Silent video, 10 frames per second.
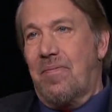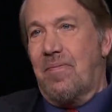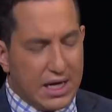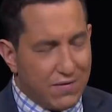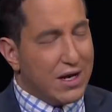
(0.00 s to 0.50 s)

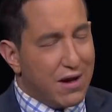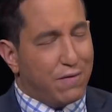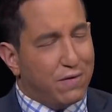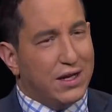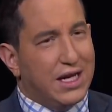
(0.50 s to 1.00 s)
Even
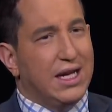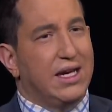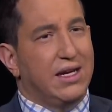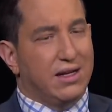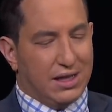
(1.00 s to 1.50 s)
if
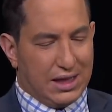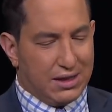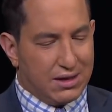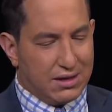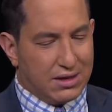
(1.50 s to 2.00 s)
he
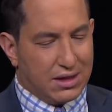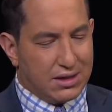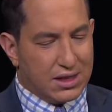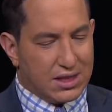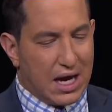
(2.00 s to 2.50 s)

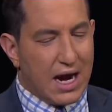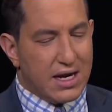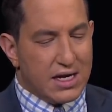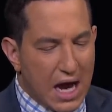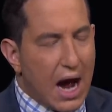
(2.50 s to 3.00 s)

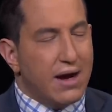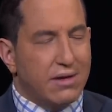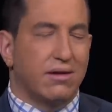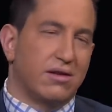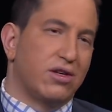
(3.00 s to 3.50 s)
decided not
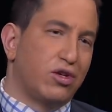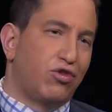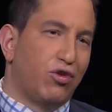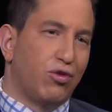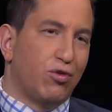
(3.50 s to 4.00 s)

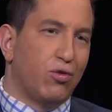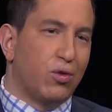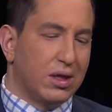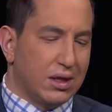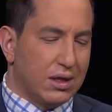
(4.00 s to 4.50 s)
to
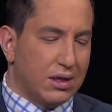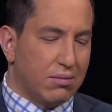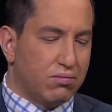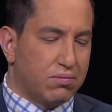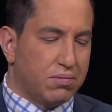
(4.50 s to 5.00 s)

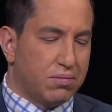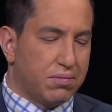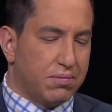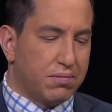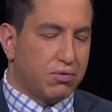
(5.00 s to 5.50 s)

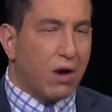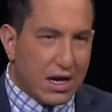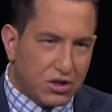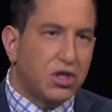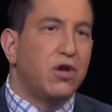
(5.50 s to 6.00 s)

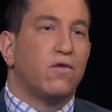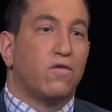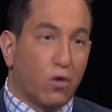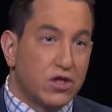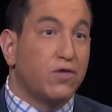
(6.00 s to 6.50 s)
prosecute
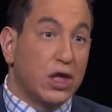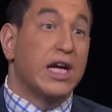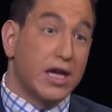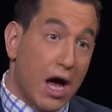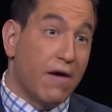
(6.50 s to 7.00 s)
forcefully
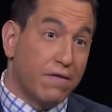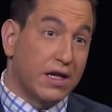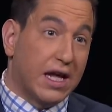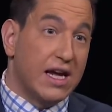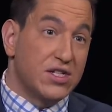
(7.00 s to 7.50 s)
enough
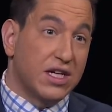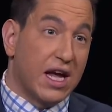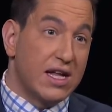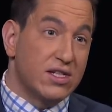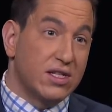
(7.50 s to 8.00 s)
the case
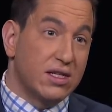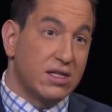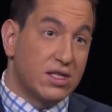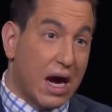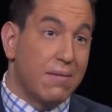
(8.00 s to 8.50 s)
against
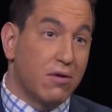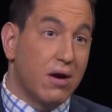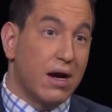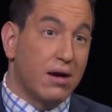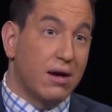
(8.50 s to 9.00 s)
cyber
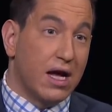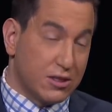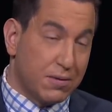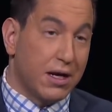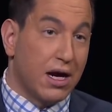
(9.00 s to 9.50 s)

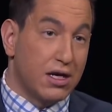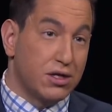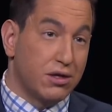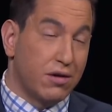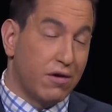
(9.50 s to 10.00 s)

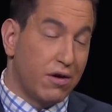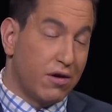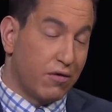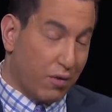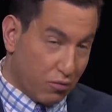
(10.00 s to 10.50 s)
espionage
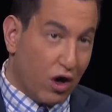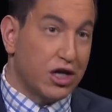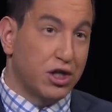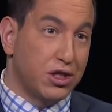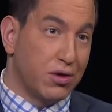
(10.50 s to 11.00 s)
from
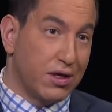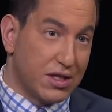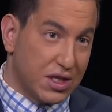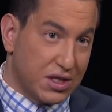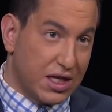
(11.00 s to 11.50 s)
Russia during the
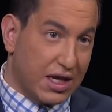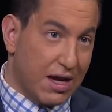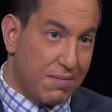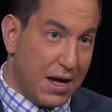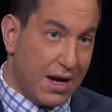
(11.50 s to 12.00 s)
16
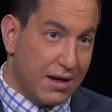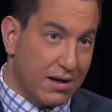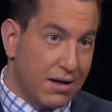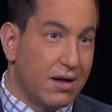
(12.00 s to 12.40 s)
campaign,